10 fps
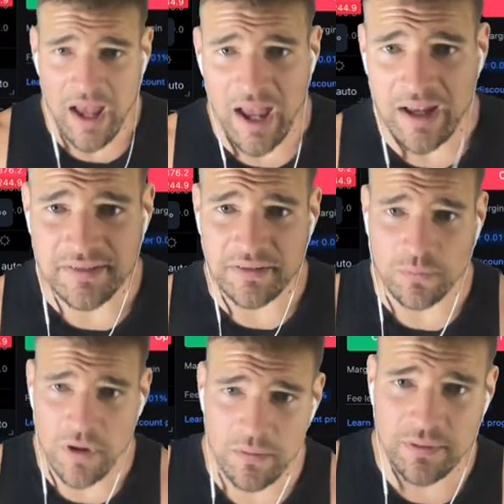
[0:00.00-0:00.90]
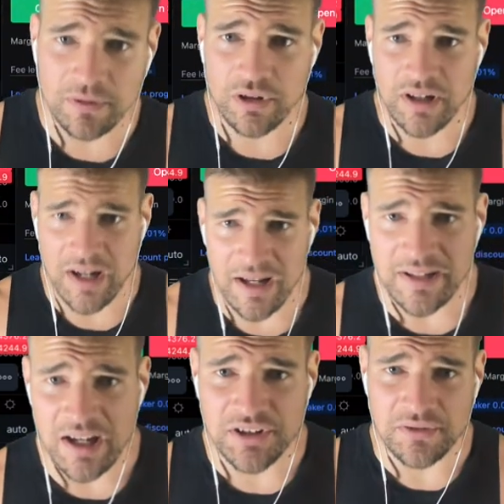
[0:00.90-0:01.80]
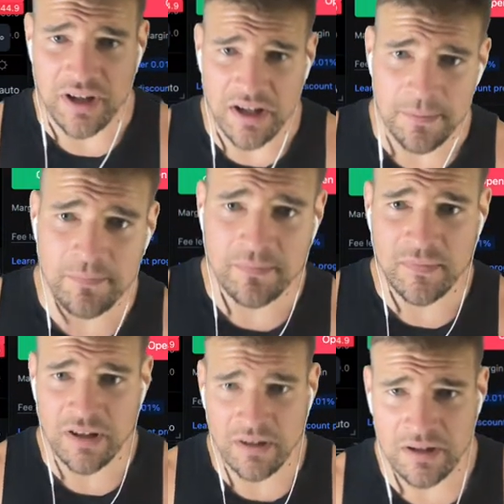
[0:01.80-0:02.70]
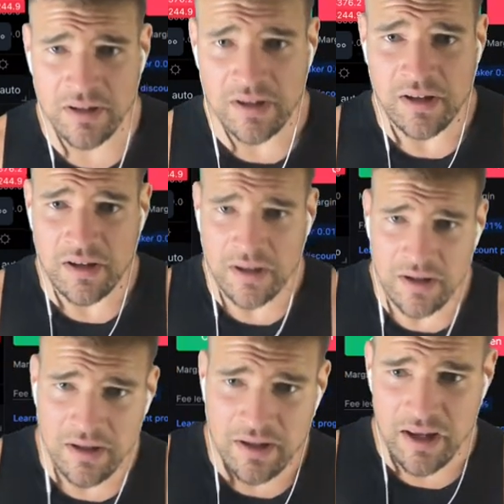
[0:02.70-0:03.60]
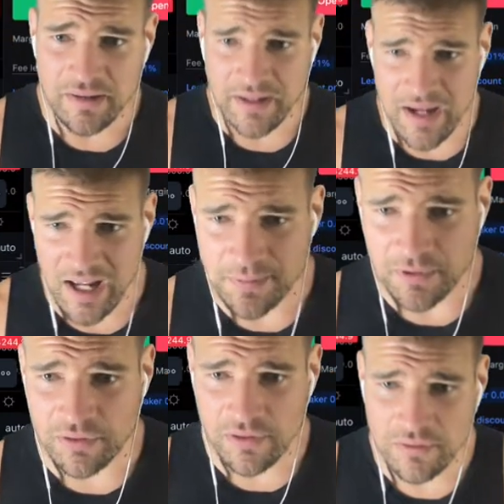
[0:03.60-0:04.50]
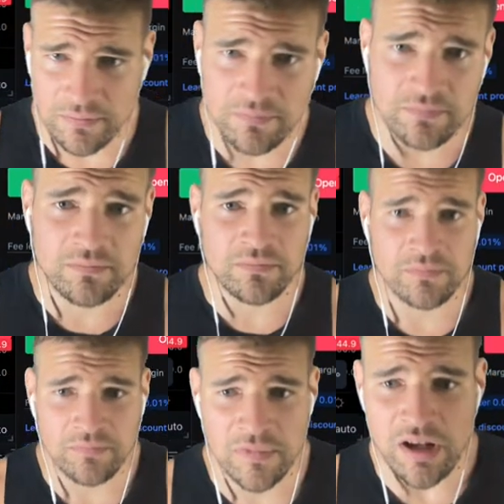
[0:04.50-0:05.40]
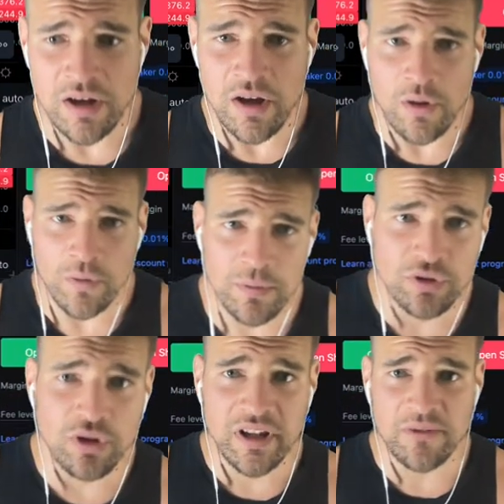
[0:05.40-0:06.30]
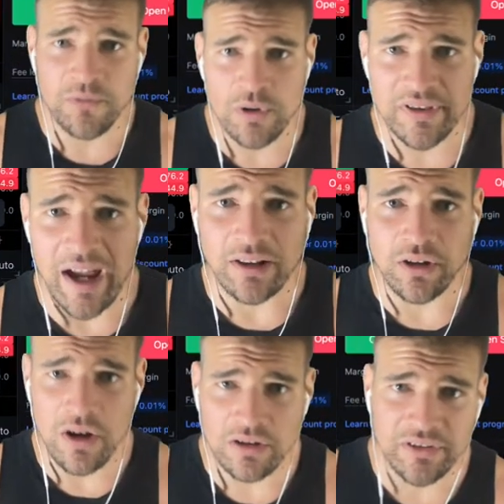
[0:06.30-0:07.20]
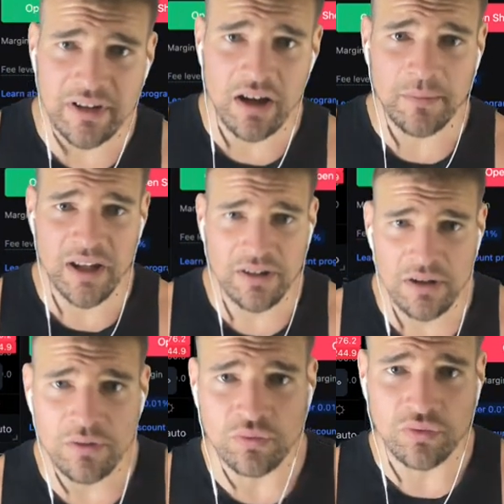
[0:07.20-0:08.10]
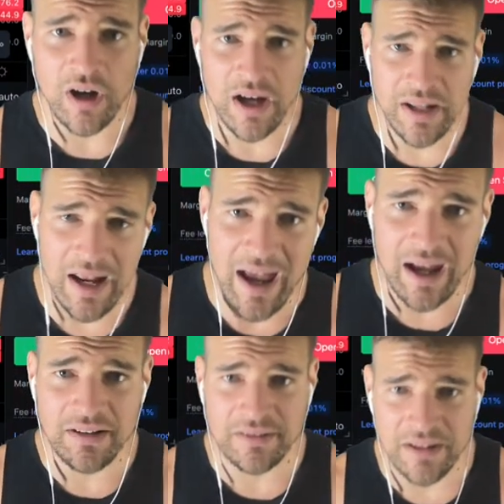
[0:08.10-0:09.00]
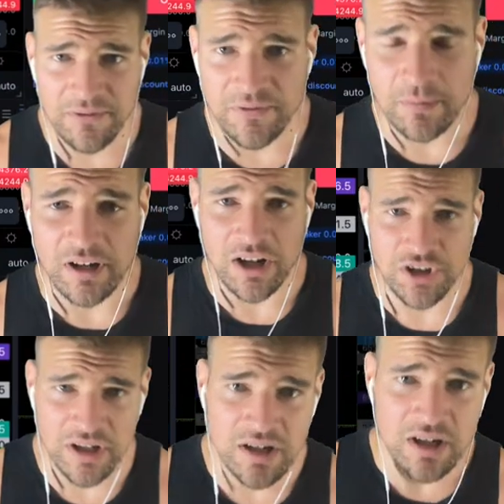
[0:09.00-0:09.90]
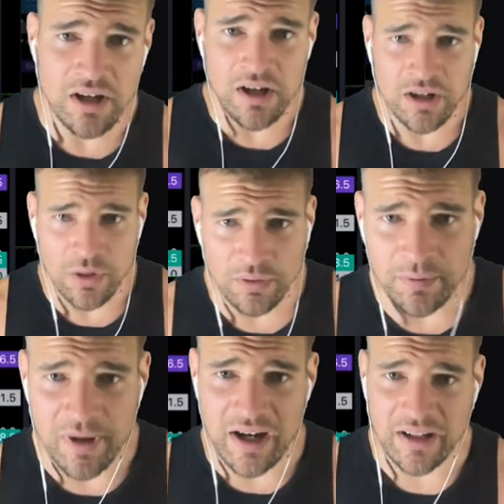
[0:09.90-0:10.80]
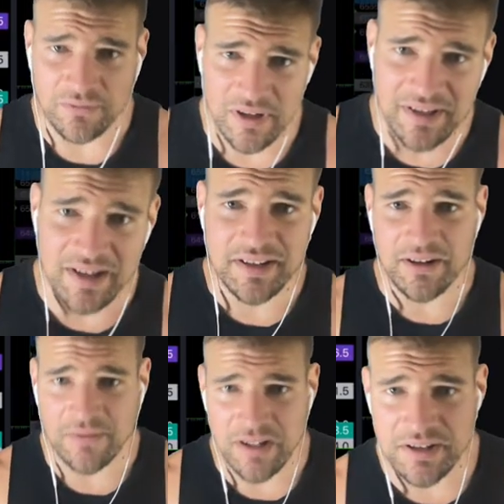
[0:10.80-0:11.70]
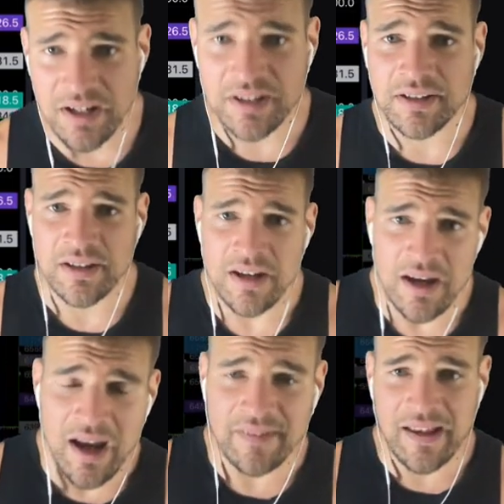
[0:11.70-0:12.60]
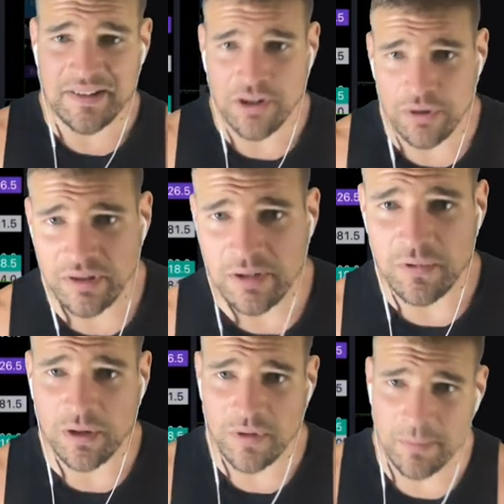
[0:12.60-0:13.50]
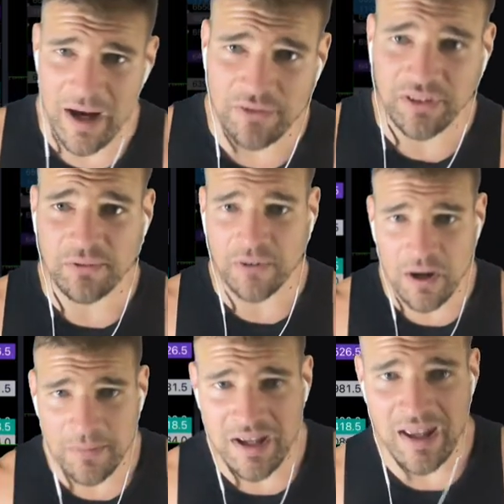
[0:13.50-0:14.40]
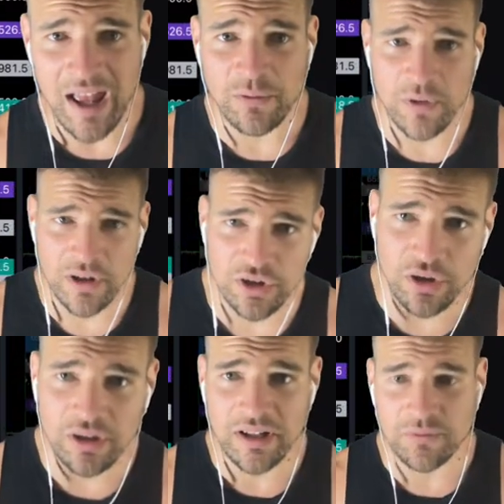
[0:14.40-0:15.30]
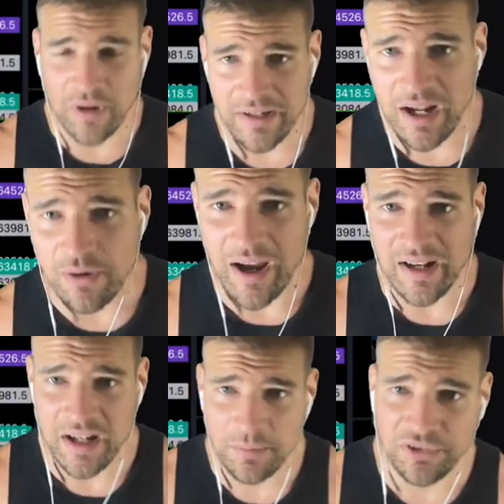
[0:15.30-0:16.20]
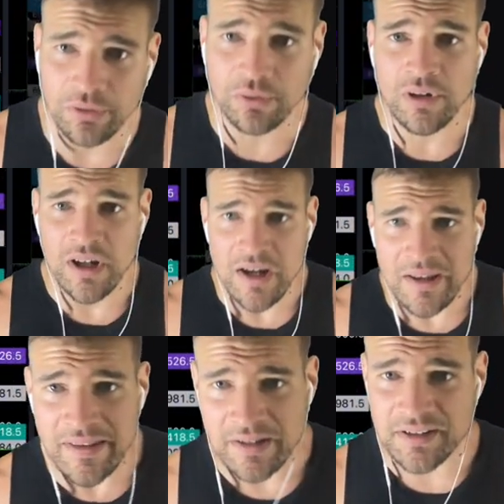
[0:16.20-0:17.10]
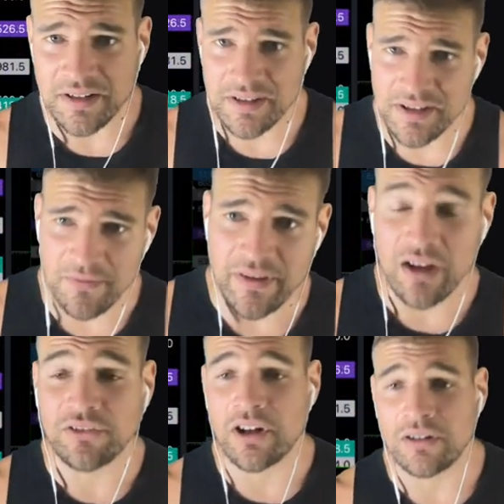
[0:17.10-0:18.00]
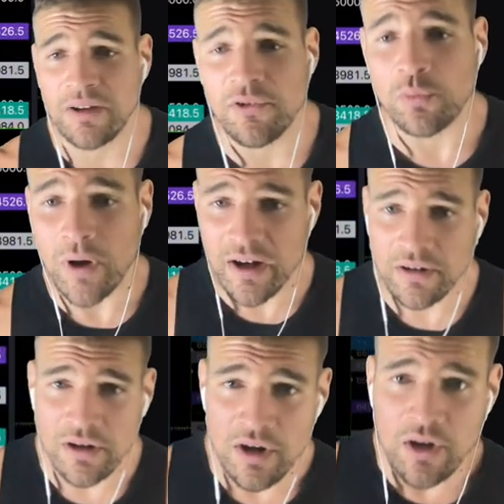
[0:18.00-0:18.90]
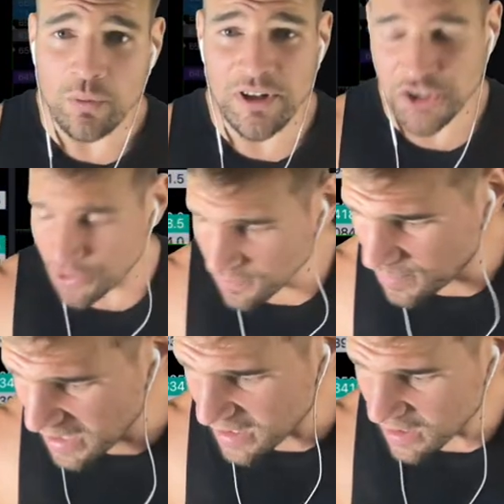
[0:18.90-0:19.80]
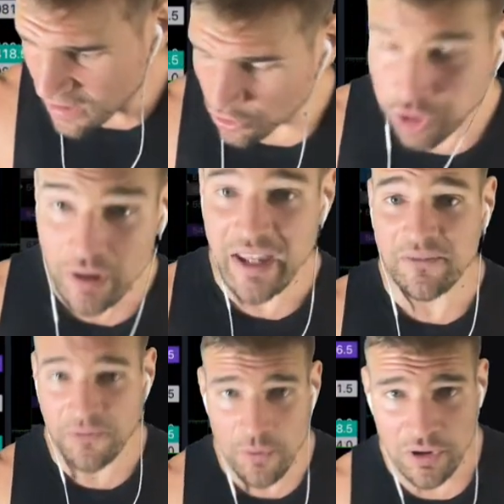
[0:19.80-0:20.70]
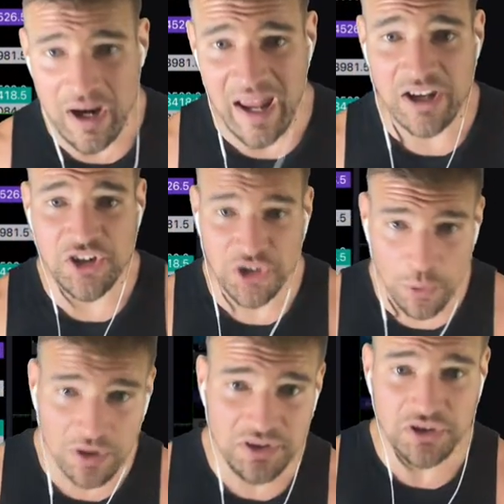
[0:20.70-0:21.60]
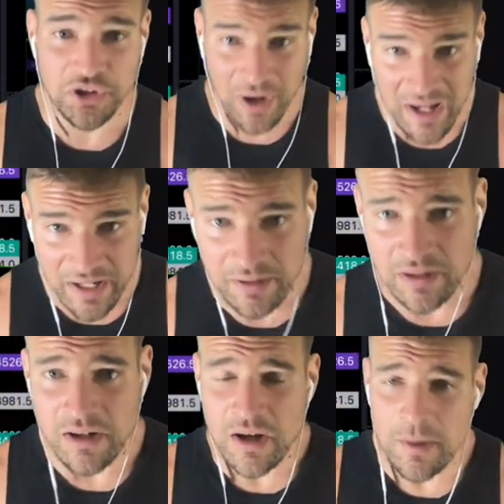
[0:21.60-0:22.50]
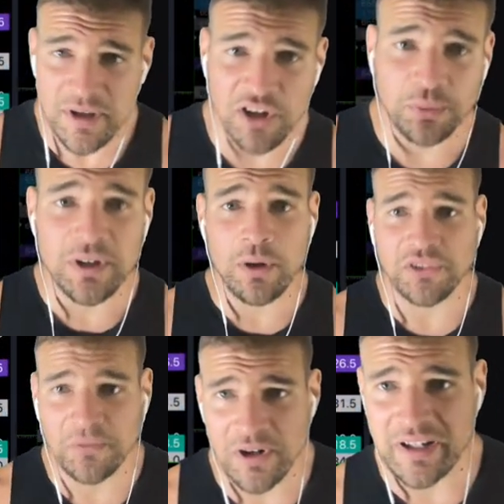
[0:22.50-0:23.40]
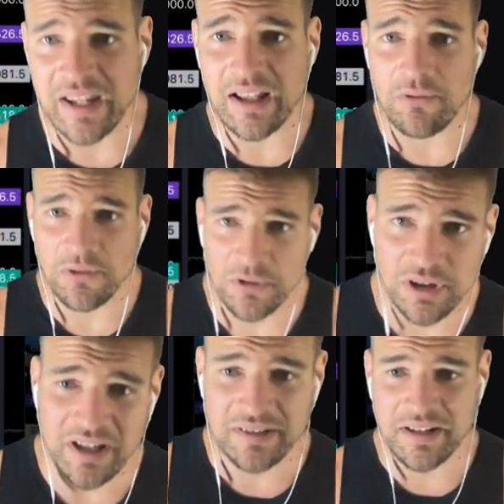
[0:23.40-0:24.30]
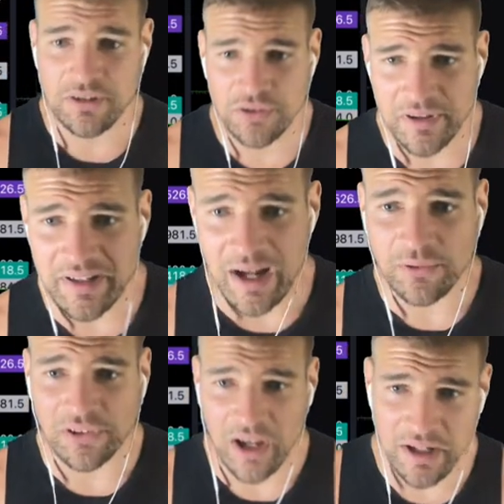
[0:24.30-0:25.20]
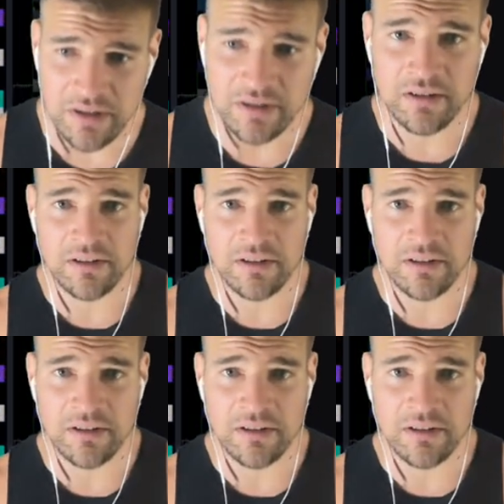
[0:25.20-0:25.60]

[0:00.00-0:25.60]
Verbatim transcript: at what we were looking at yesterday in the Casper Crew, we were looking for that long to come in right at the Fibonacci golden pocket retest 786, and that's currently where we're bouncing from, and we are currently right now heading up to that $67,000 level where we should be looking for a short trade, because we know it's a very key level. If we're going to continue to the downside,